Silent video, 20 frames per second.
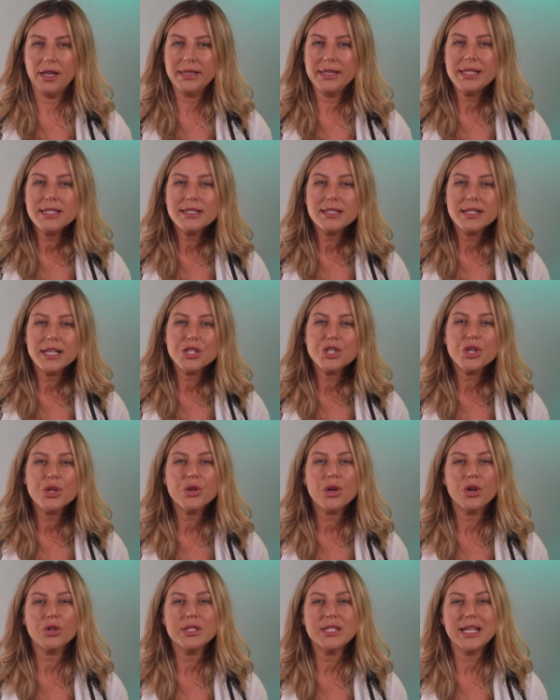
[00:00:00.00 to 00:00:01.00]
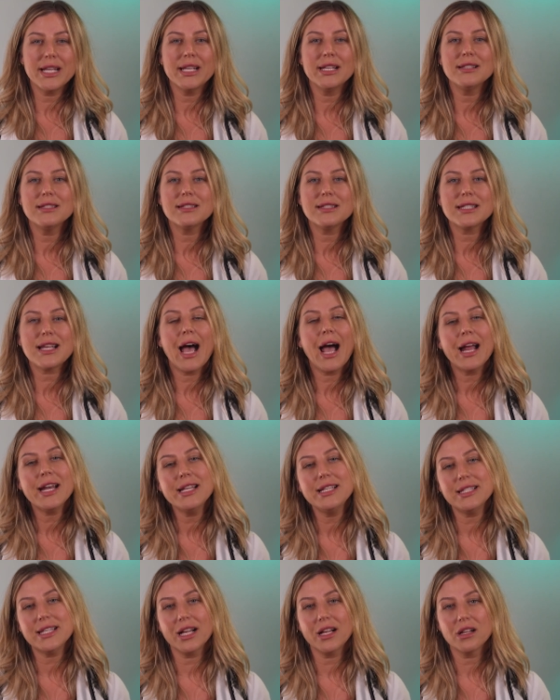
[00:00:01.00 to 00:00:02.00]
and this tissue contains
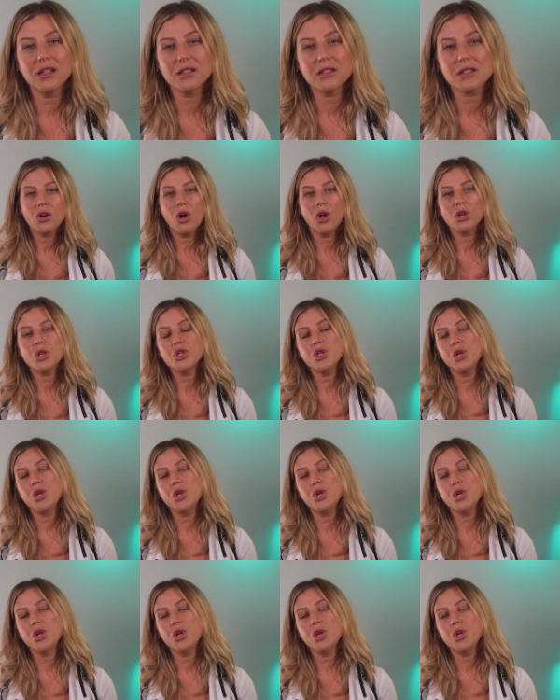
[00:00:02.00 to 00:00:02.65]
tiny cells called